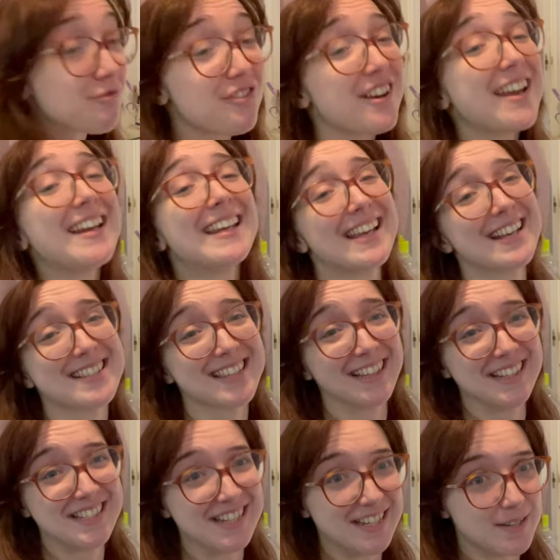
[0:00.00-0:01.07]
really
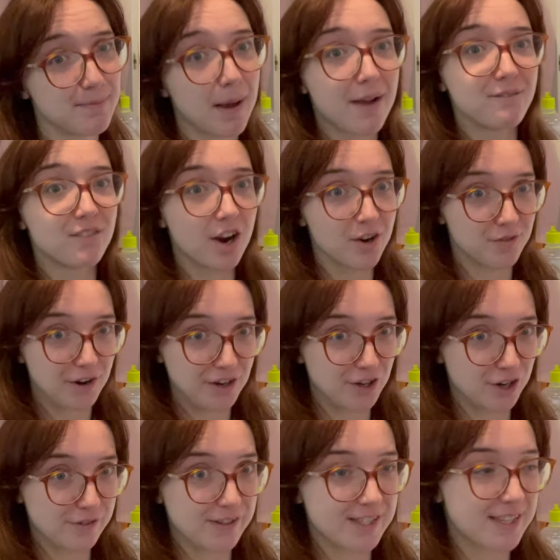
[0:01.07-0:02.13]
excited, but I'm very, very
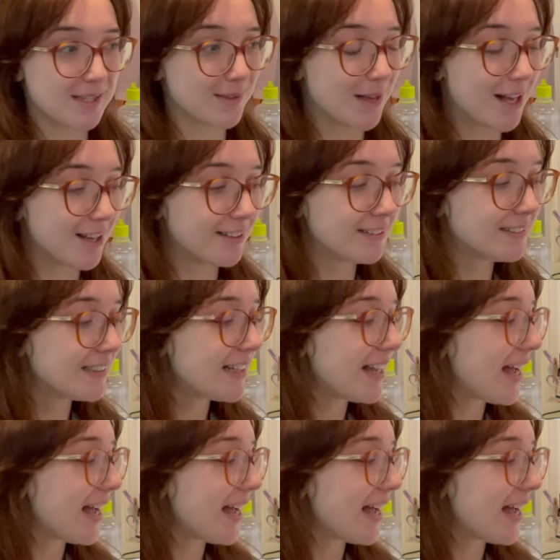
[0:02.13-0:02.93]
nervous as well.